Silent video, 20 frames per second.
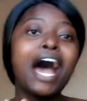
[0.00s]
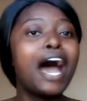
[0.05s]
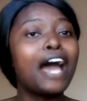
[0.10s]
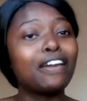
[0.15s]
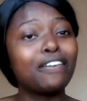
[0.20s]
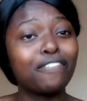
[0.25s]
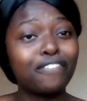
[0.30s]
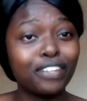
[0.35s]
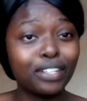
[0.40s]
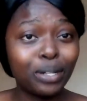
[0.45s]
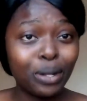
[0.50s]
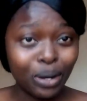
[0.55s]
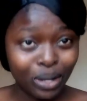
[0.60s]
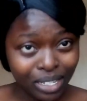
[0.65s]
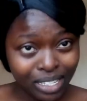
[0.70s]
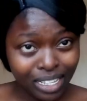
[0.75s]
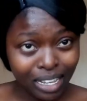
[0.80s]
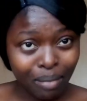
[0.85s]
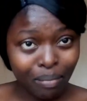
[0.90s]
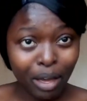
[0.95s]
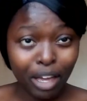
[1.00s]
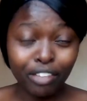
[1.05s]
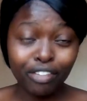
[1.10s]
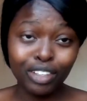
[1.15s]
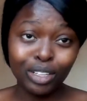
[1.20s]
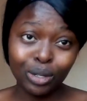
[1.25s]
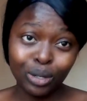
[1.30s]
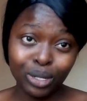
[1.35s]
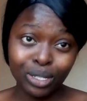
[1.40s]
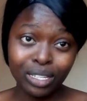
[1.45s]
I feel awesome. I
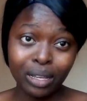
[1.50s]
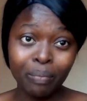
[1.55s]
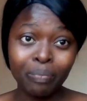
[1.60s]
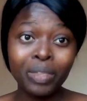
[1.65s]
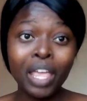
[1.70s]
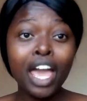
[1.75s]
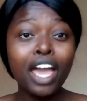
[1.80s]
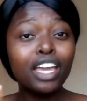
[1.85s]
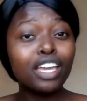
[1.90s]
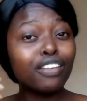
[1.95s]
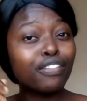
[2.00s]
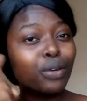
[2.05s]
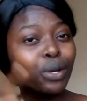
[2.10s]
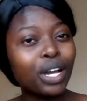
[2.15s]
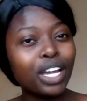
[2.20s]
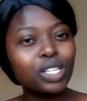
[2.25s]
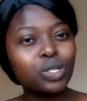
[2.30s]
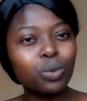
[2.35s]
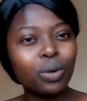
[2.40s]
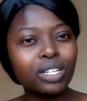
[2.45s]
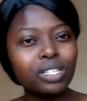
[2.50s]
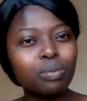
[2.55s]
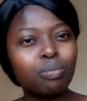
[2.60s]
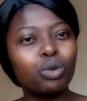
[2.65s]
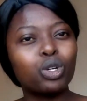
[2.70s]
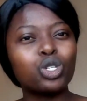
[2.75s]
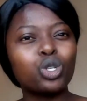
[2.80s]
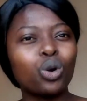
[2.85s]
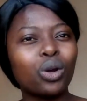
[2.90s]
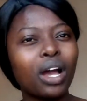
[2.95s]
feel awesome. If you guys want
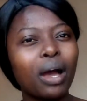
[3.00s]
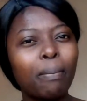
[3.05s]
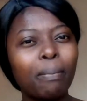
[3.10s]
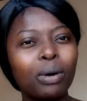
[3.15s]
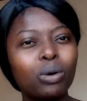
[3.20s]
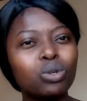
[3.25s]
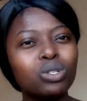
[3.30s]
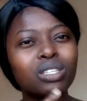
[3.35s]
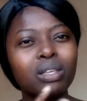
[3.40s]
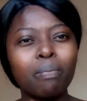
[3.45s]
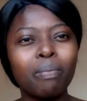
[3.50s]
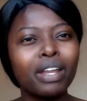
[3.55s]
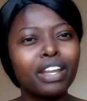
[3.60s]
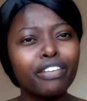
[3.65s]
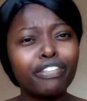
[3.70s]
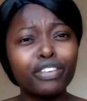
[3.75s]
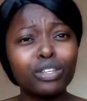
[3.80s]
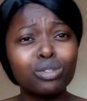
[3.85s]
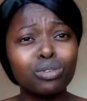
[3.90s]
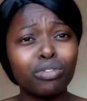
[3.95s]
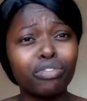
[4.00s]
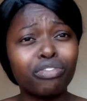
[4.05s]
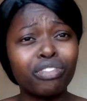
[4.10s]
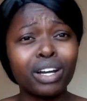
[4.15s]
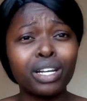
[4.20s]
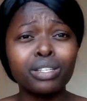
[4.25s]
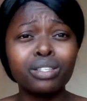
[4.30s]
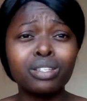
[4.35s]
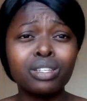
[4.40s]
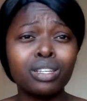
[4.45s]
more talk about the benefits of
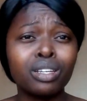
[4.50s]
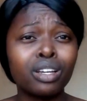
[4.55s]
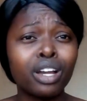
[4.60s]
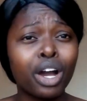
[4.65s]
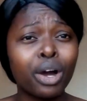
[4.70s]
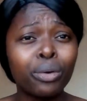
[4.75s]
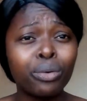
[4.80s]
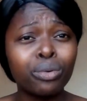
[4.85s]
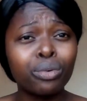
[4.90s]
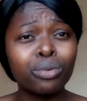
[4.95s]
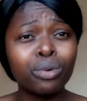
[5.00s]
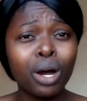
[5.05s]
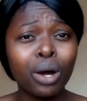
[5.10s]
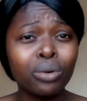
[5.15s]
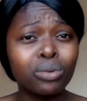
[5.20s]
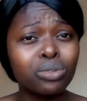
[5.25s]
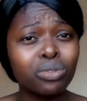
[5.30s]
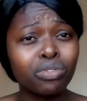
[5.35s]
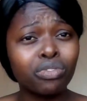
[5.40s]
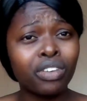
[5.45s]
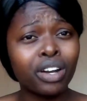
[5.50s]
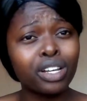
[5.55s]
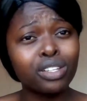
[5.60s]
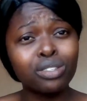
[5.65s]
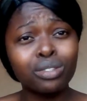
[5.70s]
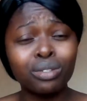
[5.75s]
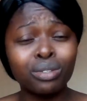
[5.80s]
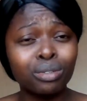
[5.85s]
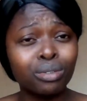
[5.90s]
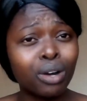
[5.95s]
fasting, how to
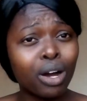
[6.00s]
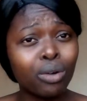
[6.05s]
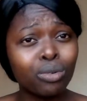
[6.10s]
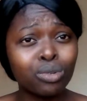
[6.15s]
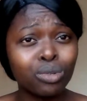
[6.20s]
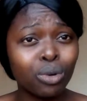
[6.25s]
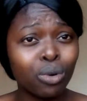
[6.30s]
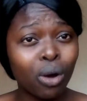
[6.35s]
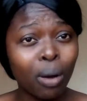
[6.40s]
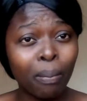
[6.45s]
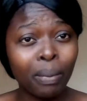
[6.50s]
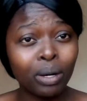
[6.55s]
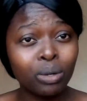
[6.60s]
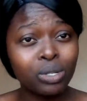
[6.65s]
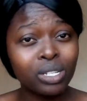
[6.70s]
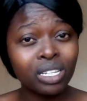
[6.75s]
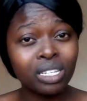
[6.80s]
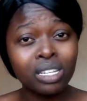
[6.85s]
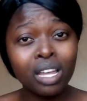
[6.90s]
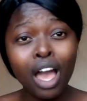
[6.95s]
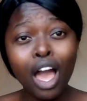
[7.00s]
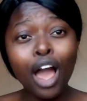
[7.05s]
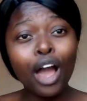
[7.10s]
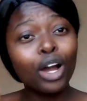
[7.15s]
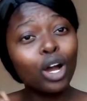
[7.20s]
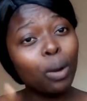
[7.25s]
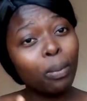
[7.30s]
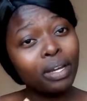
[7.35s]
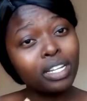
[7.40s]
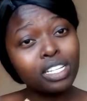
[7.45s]
fast, you know, how to go about it,
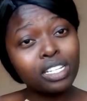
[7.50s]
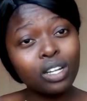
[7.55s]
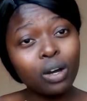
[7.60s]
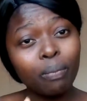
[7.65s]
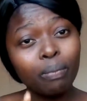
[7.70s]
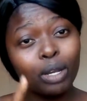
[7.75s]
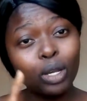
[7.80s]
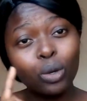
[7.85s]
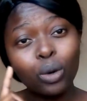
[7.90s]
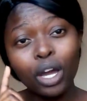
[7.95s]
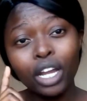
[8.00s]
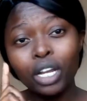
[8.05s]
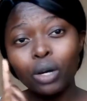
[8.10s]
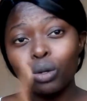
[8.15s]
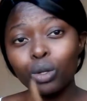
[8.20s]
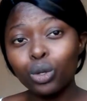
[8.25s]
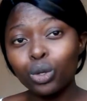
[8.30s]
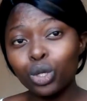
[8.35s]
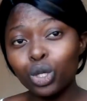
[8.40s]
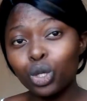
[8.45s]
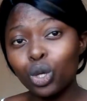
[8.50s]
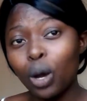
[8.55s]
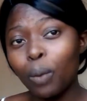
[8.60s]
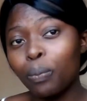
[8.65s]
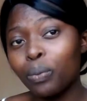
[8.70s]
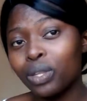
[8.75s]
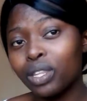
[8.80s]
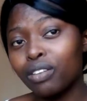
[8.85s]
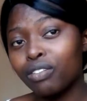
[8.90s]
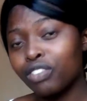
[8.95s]
comment down below and I'll hook you
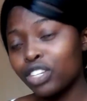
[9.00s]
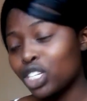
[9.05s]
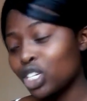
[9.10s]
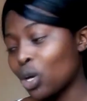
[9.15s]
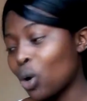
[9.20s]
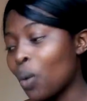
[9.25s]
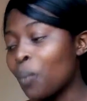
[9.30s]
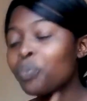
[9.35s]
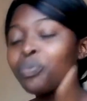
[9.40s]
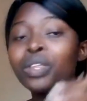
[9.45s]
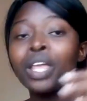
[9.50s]
up with a video.